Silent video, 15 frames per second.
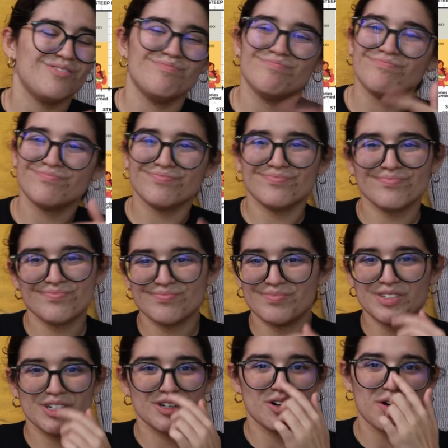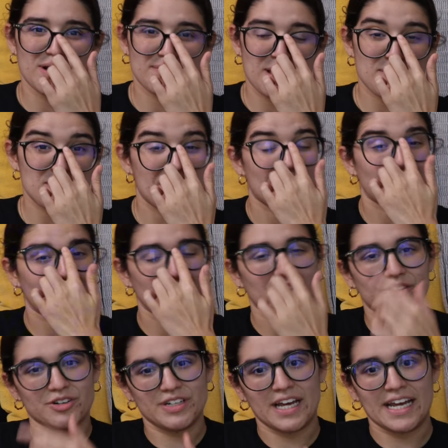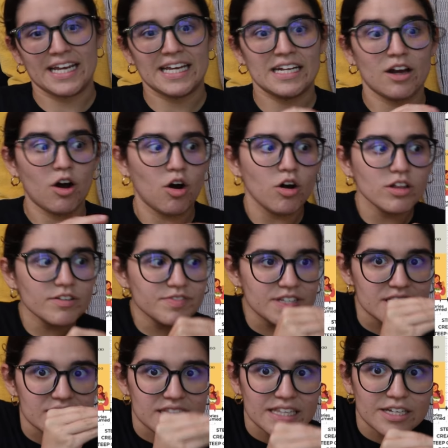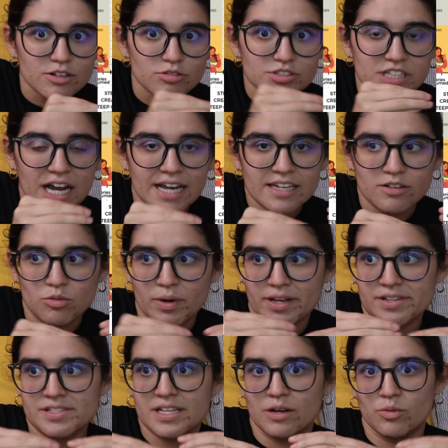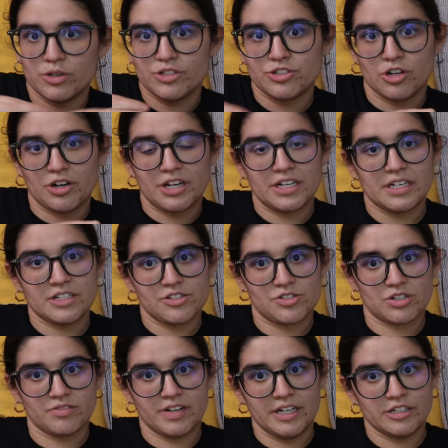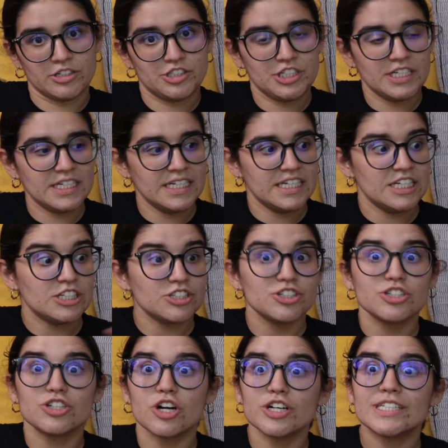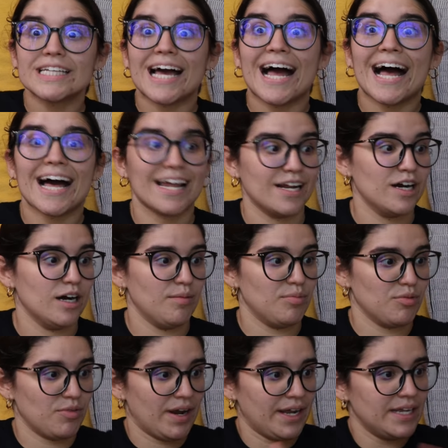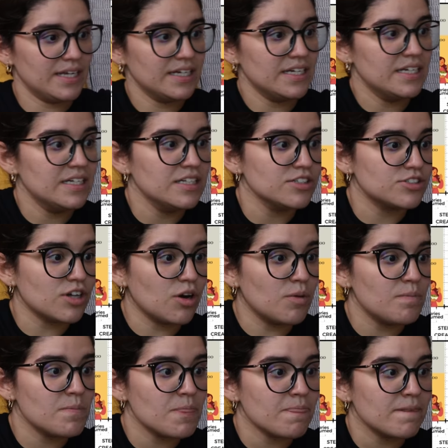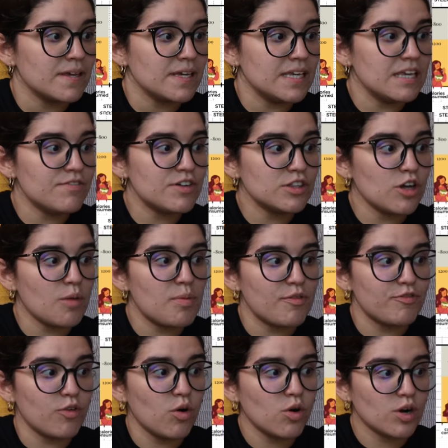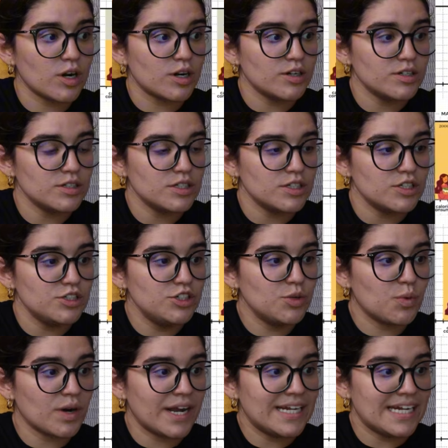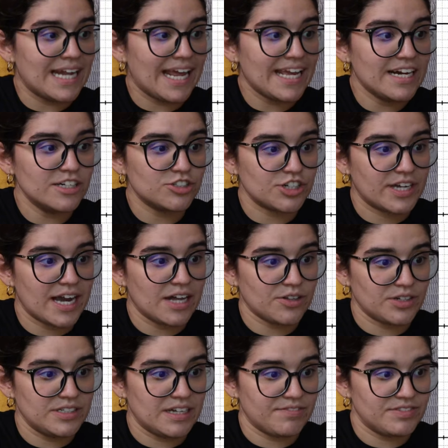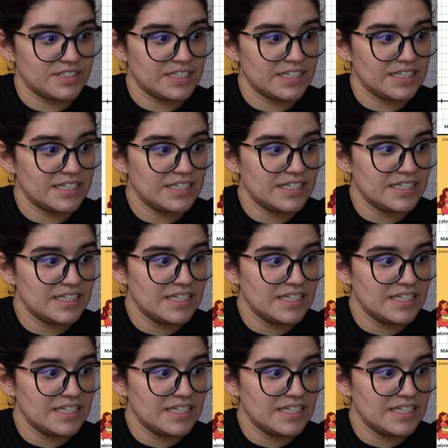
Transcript: you're going maybe every other day. And all of these little tiny ways that we're starting to conserve energy start to add up, right? So even though before you were in an 800 calorie deficit,